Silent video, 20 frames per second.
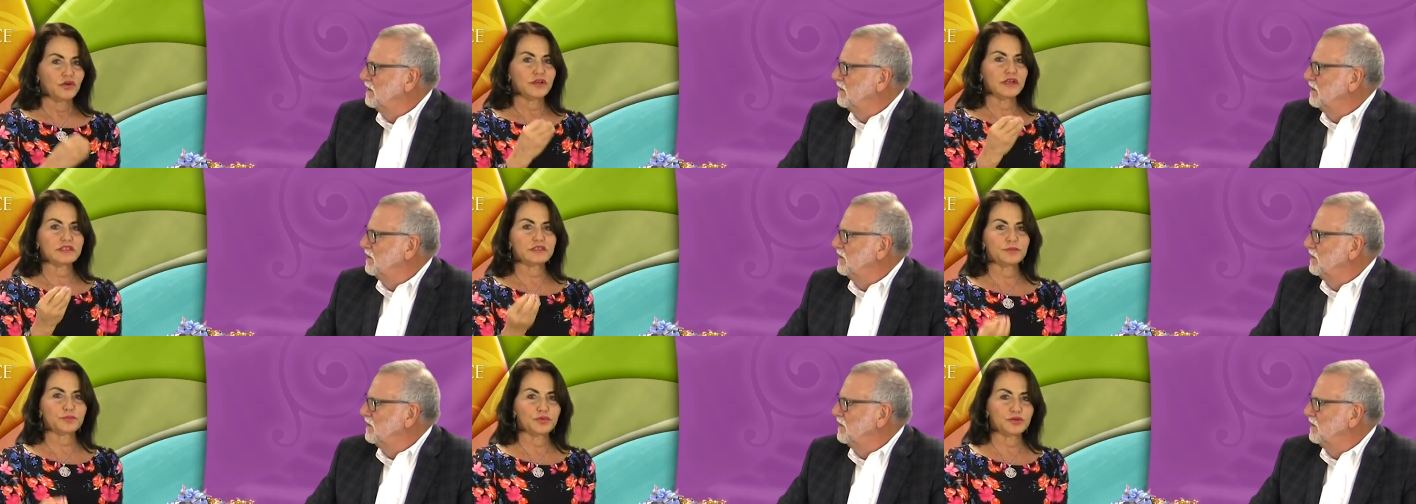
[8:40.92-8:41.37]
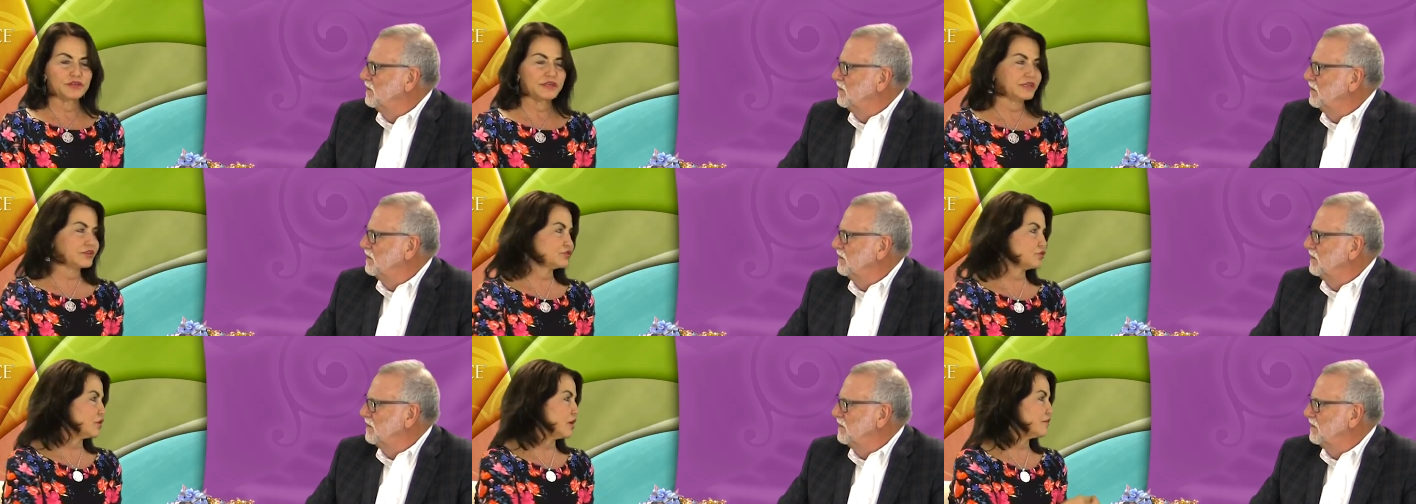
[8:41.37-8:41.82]
Speaker 1: Or that's a
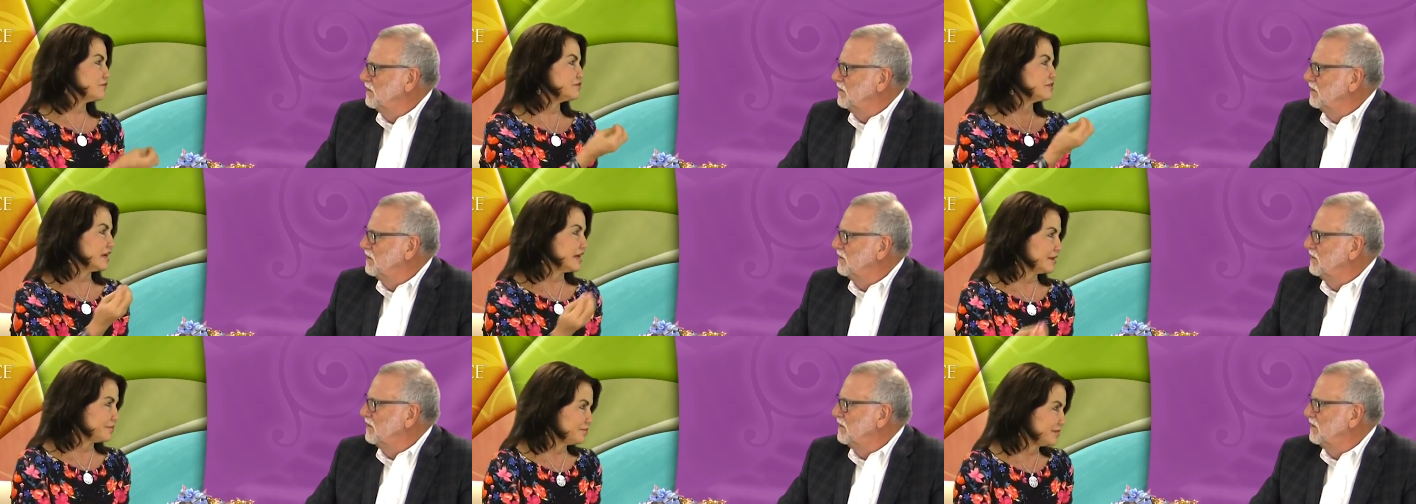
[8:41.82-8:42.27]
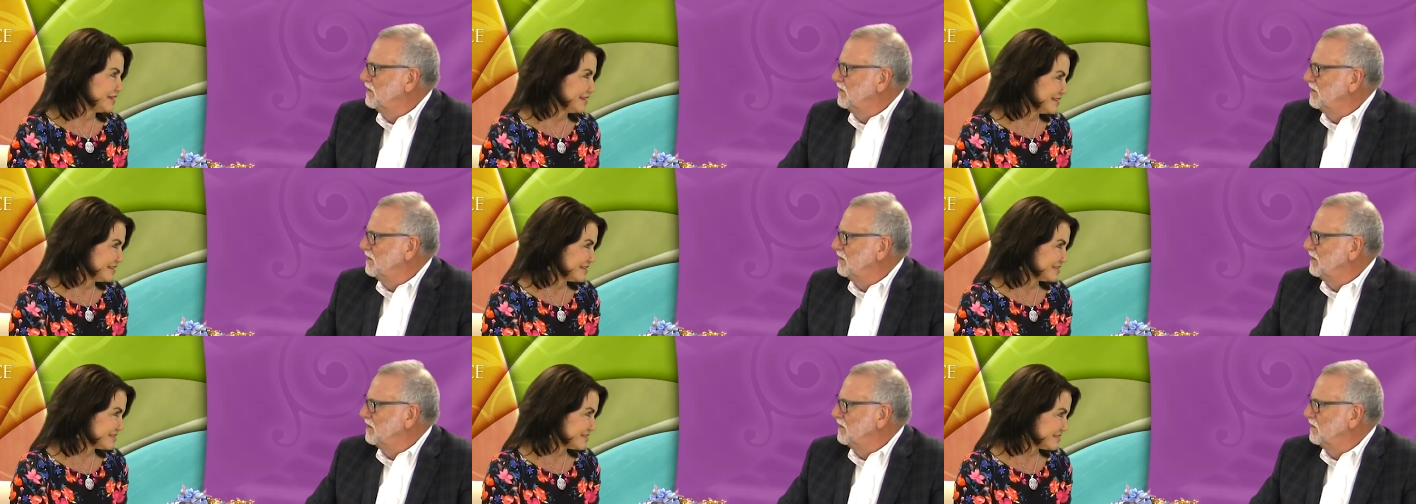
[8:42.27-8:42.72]
predictor of
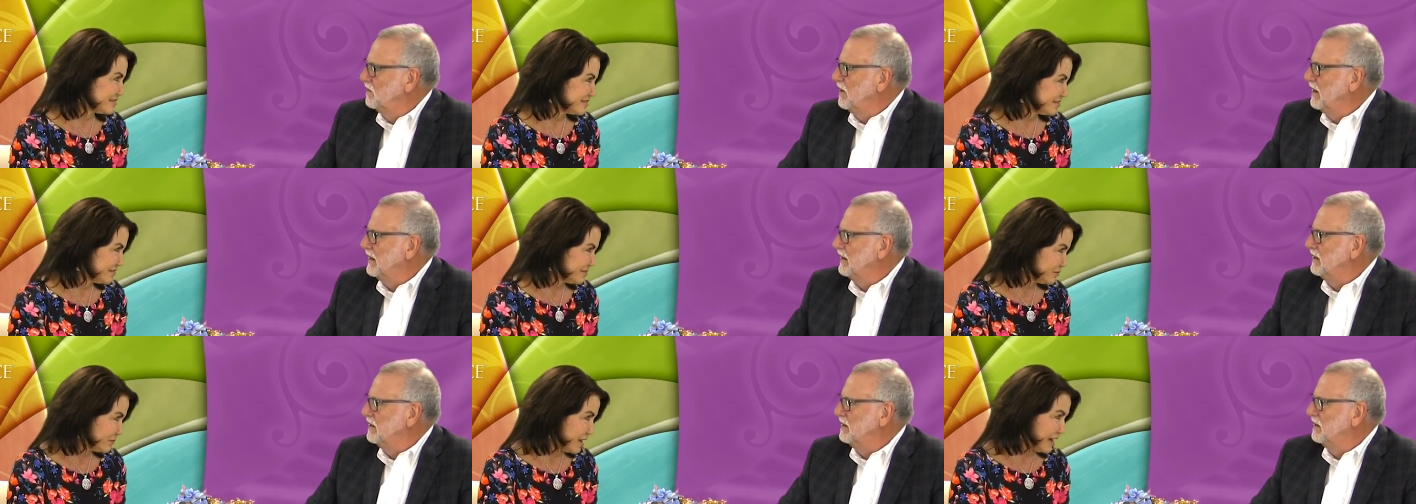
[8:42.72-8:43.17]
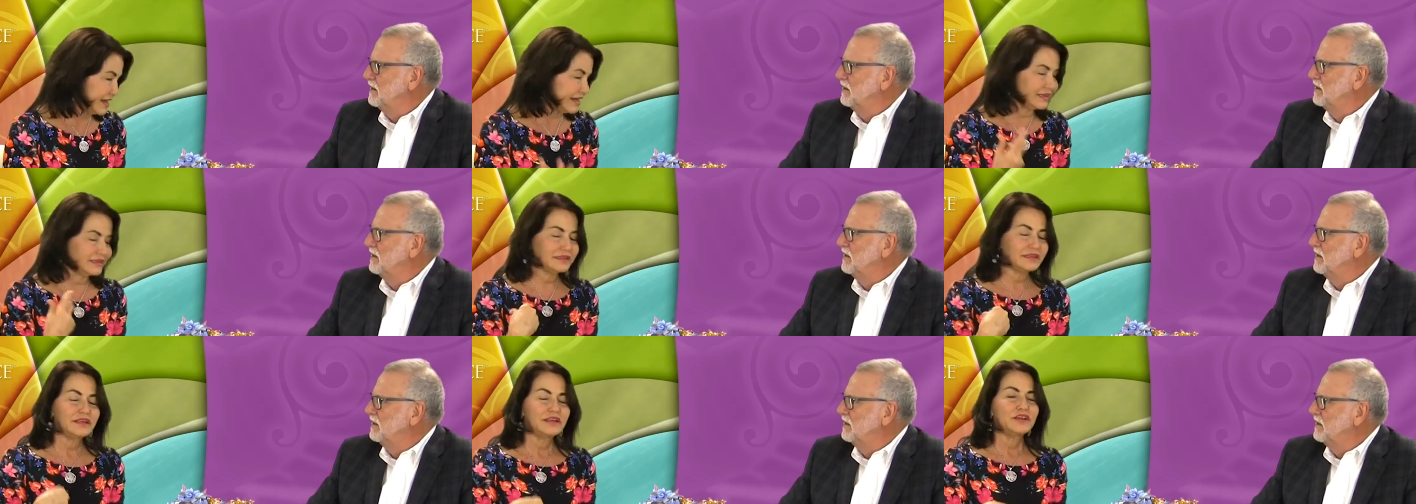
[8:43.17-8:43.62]
diabetes. Right.
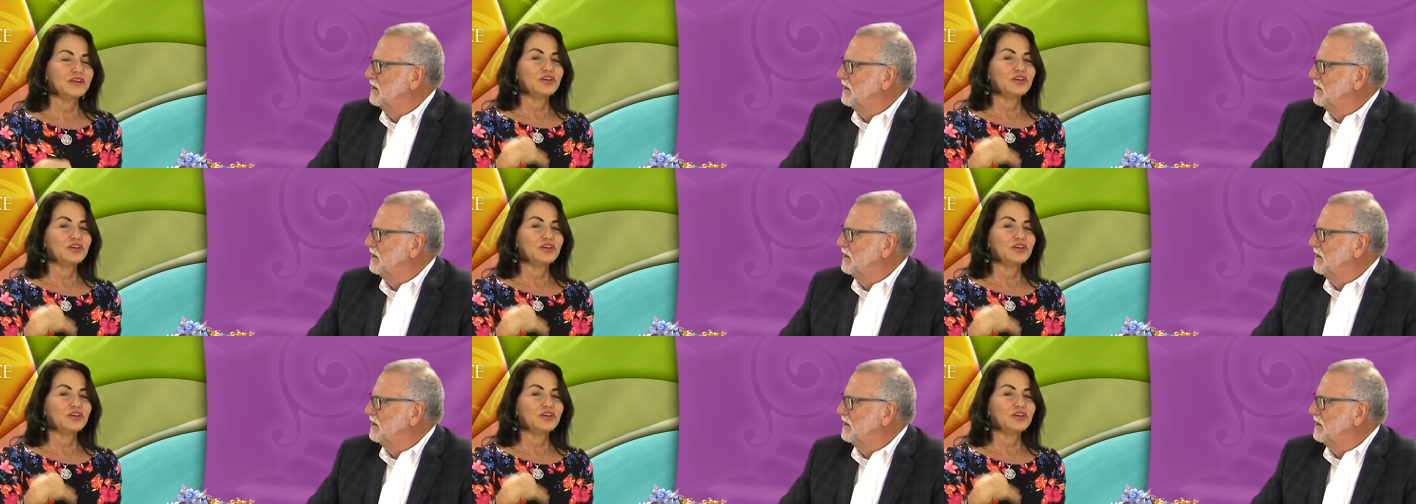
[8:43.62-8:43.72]
Right?